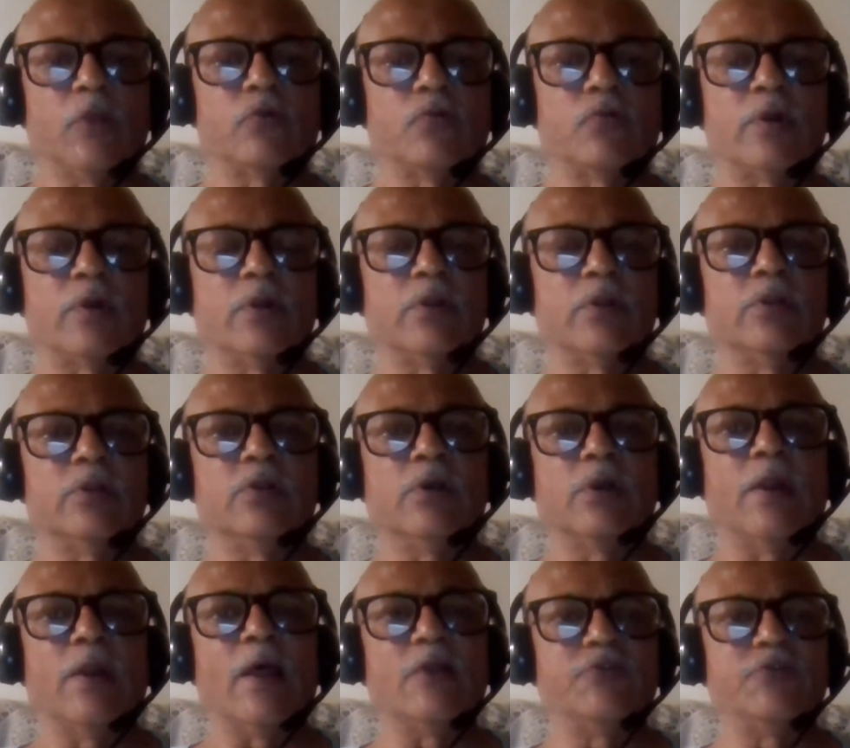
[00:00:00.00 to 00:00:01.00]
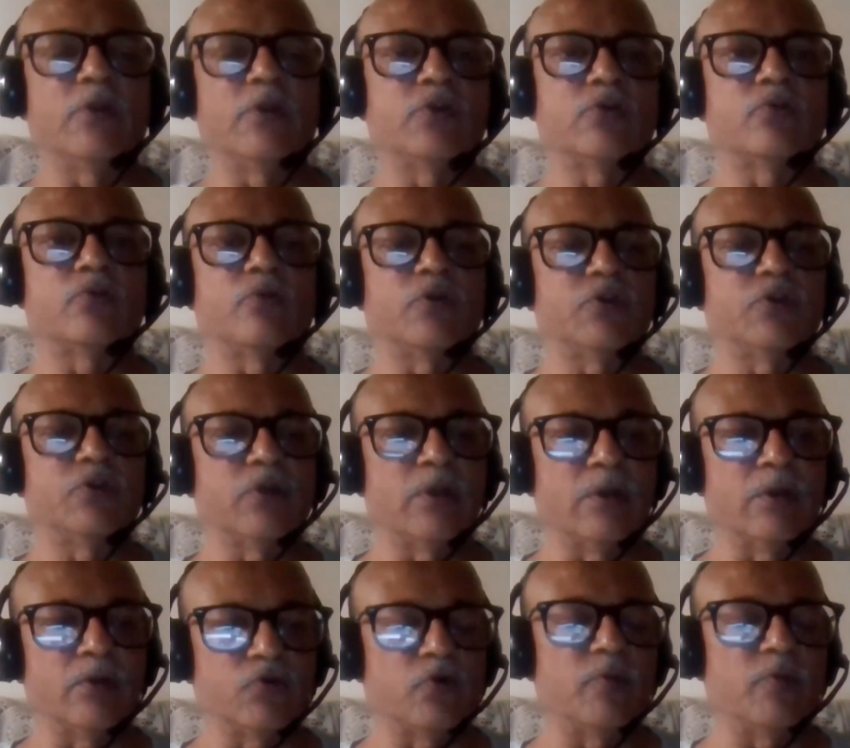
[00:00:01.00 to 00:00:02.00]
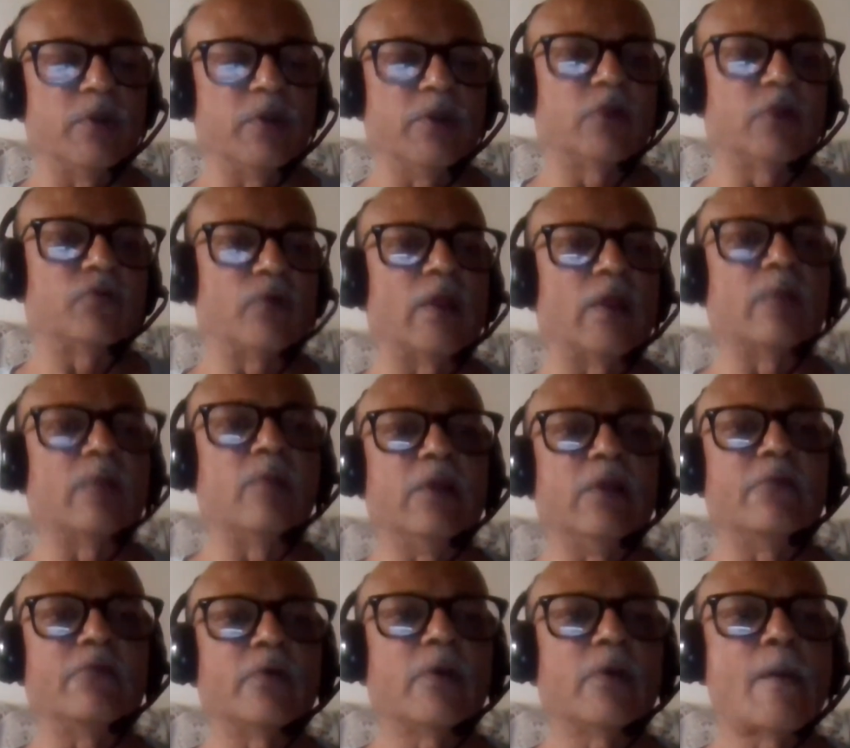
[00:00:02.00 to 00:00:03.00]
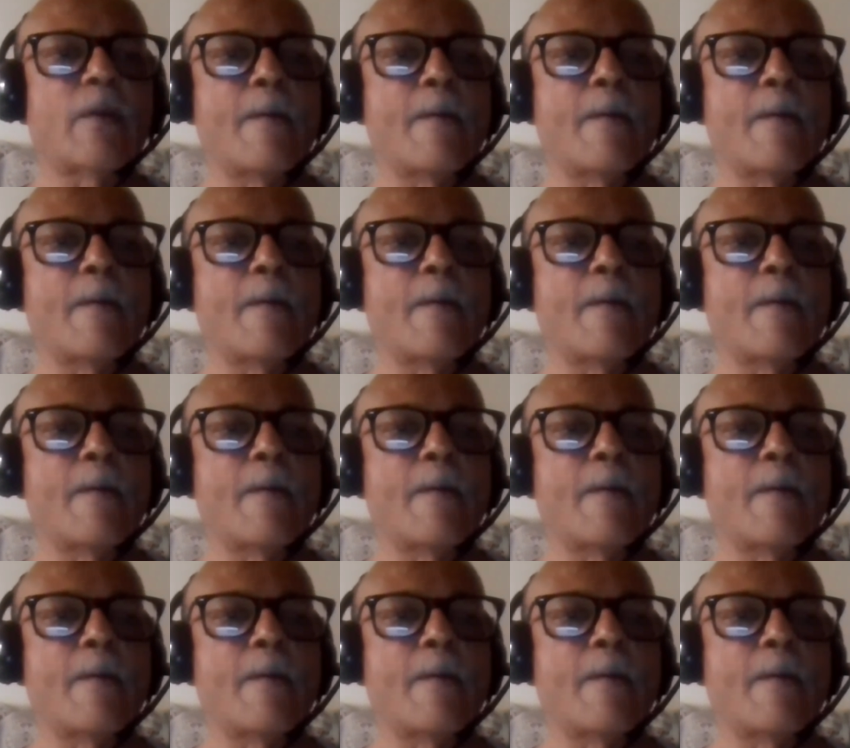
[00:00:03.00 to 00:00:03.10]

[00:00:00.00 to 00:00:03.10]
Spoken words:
That's what the larger question should be. That's what I believe.